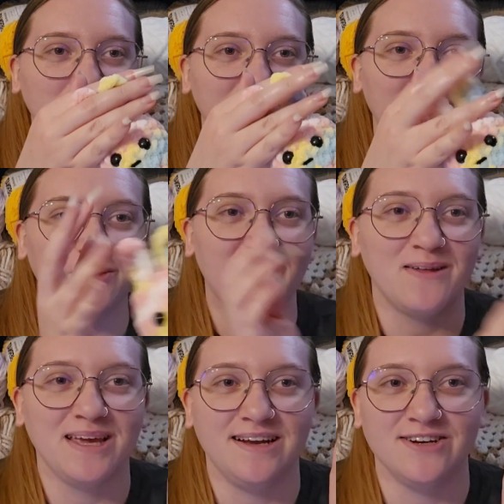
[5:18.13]
cute how
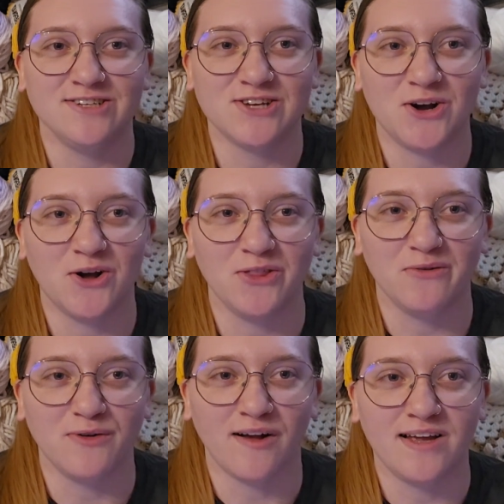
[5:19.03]
the ears are on the
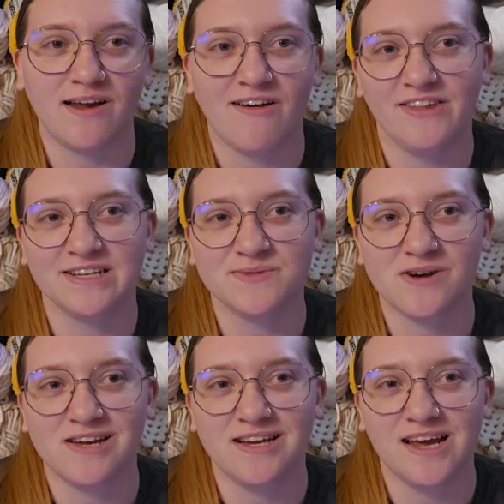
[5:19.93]
front on this
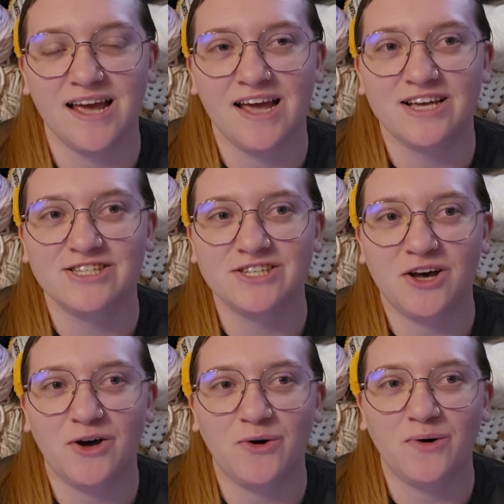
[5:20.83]
one.
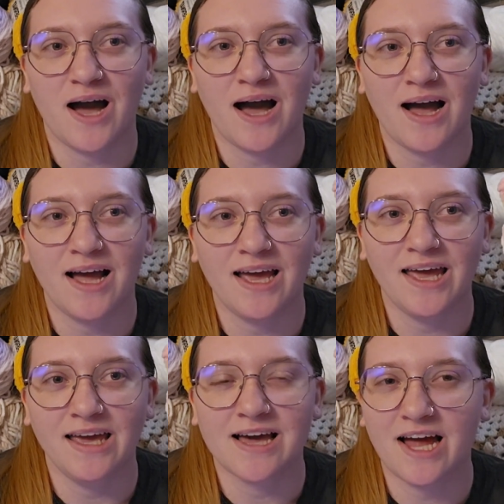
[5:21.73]
So
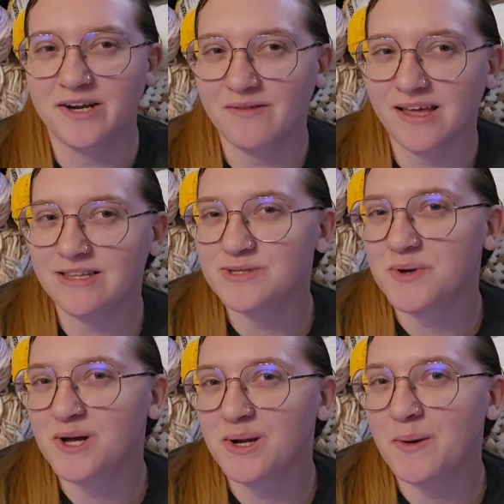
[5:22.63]
I kind of like this
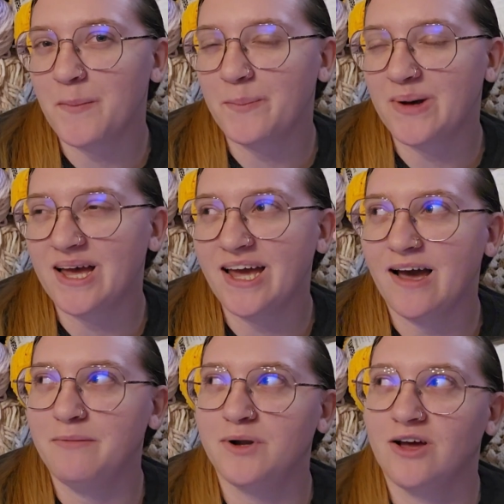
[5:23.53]
one, but
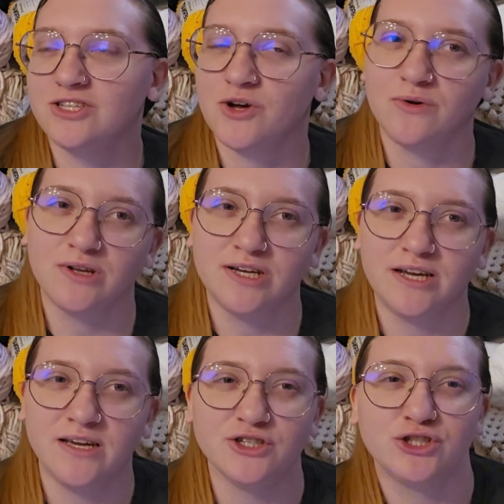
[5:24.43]
I'm not
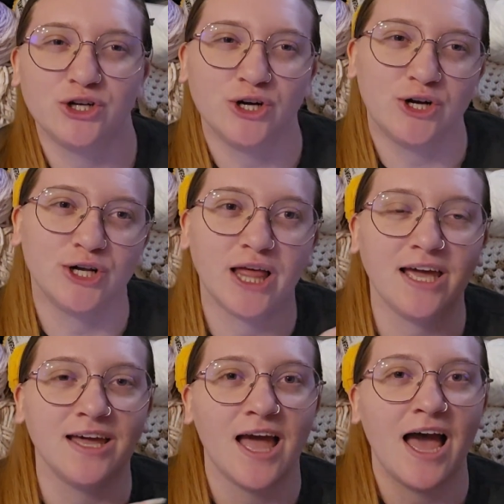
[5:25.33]
totally sure.
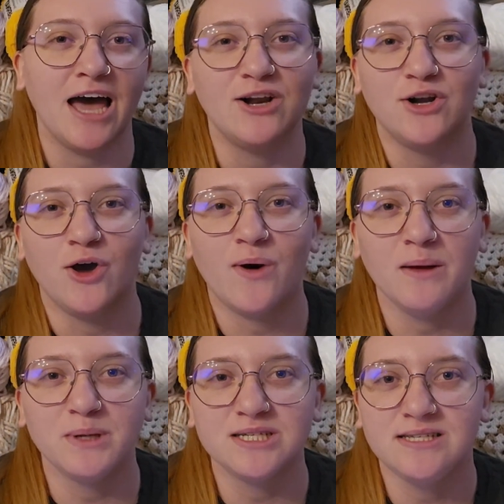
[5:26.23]
Like, I don't know.
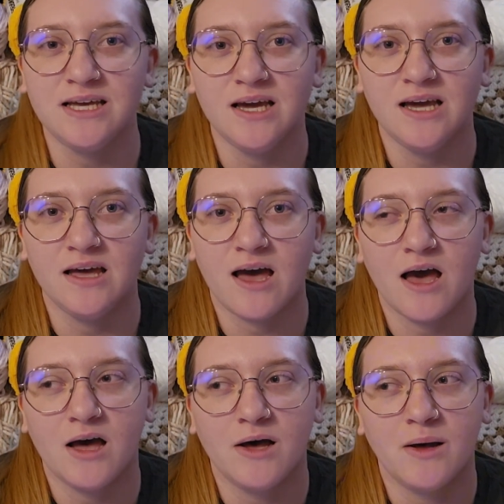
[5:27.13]
I'm gonna see
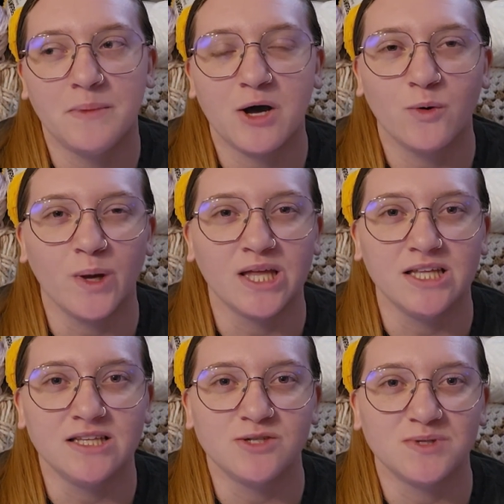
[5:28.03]
how quickly
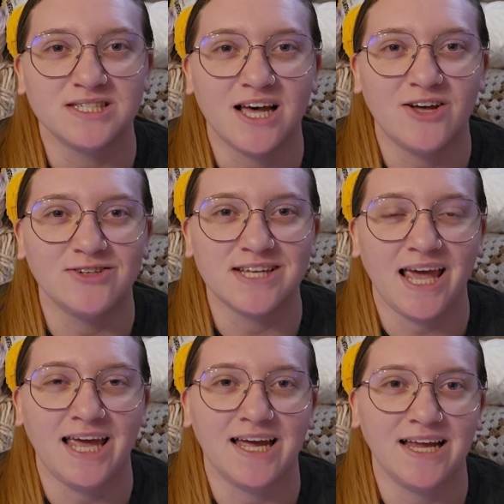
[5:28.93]
this one sells,
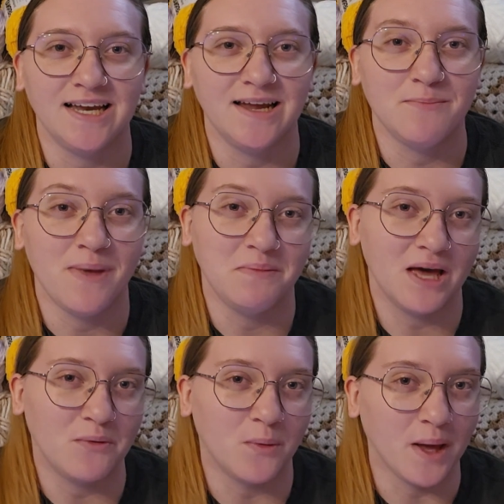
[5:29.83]
and
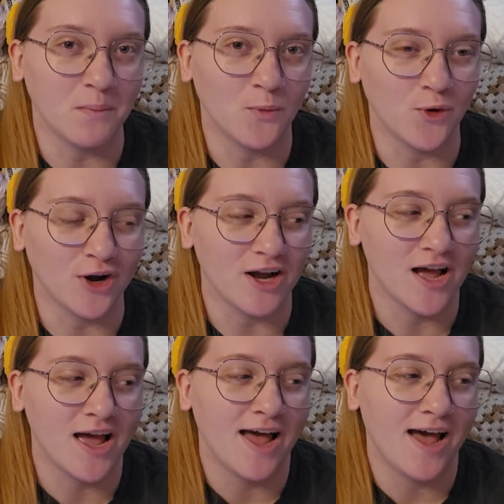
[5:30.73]
maybe I will make more
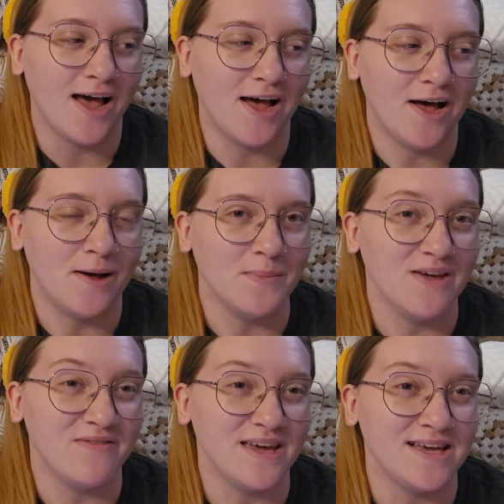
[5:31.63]

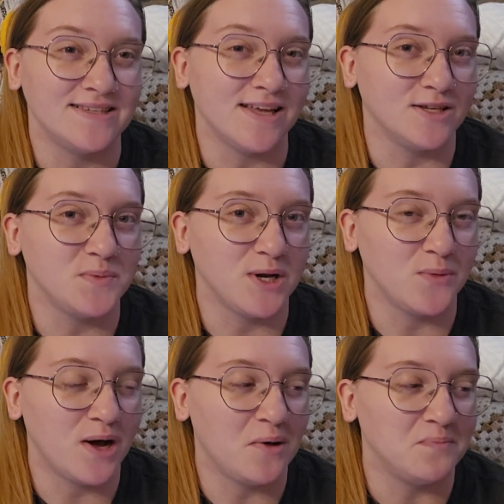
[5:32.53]
if it sells pretty
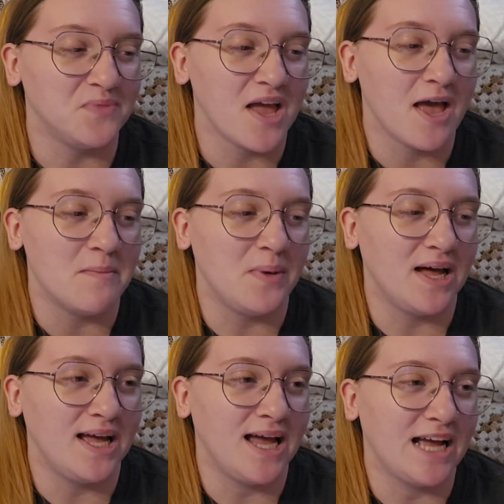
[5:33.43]
well.
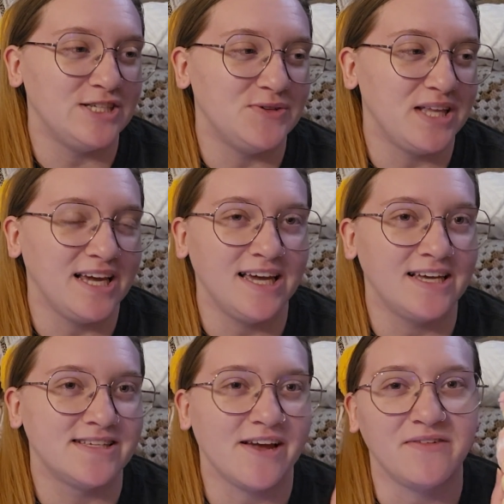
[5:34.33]
But I do think
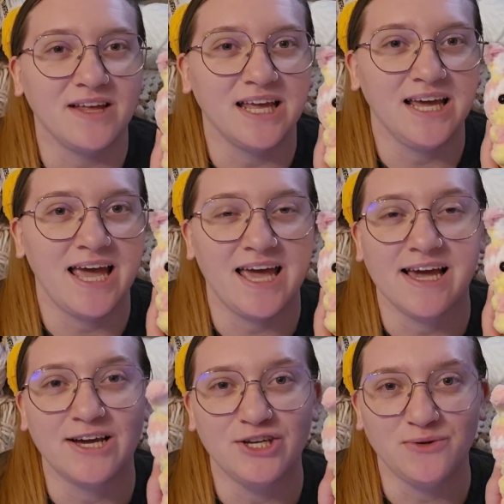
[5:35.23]
it is definitely
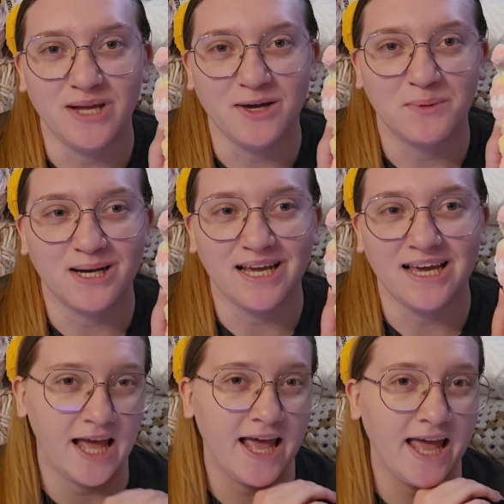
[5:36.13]
a unique
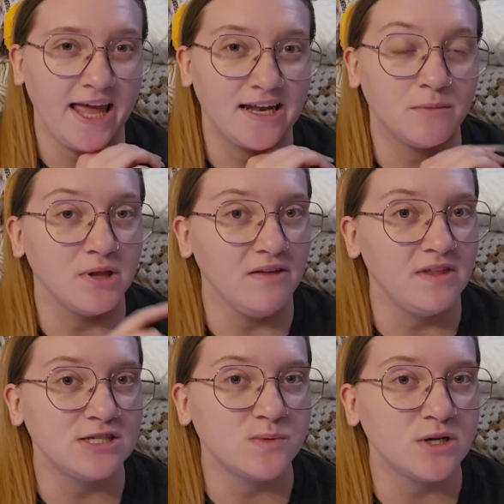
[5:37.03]
bunny. And I believe
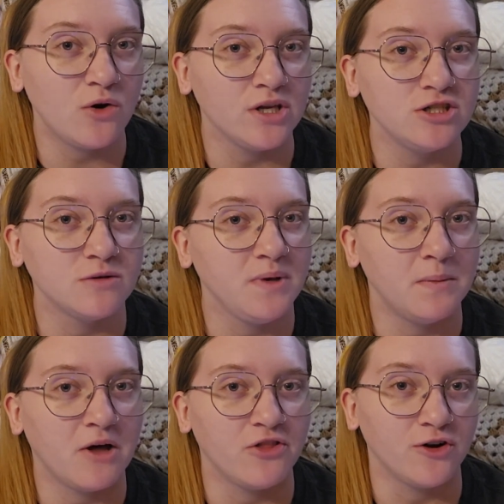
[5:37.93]
this one only took me
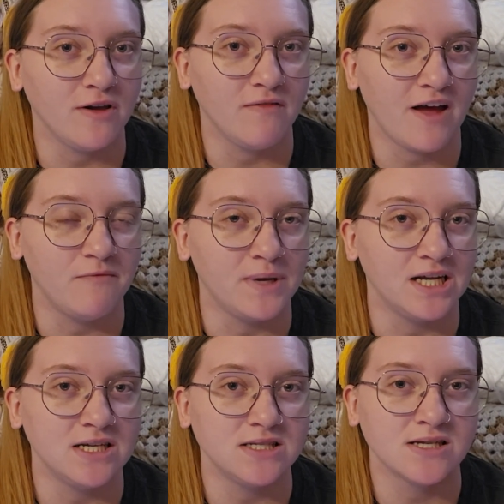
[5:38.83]
about 35
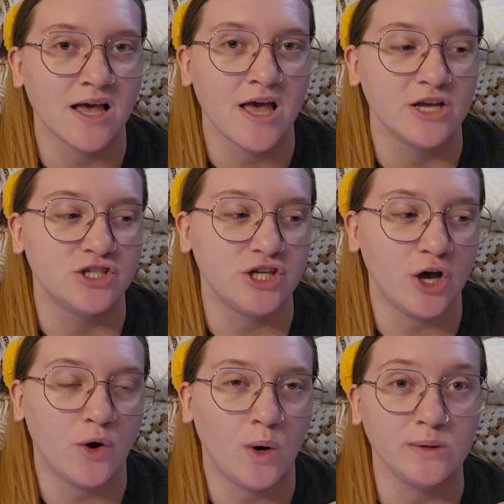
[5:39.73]
minutes,
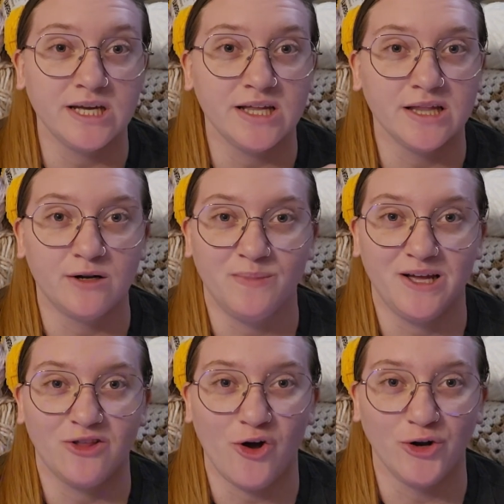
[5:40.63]
so only a little
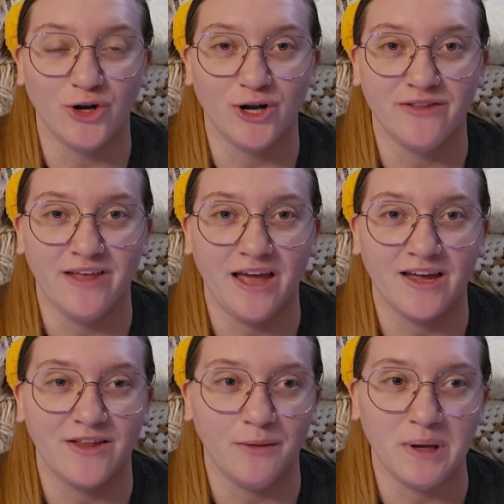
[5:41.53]
bit longer
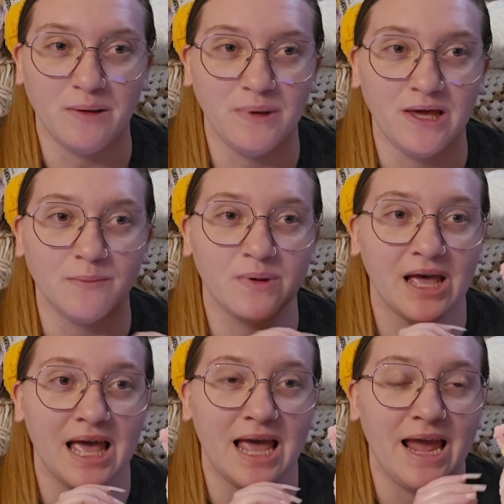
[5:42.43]
than the mini Peep.
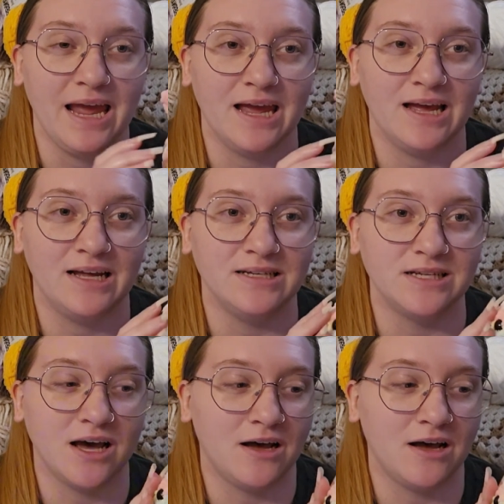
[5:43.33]
And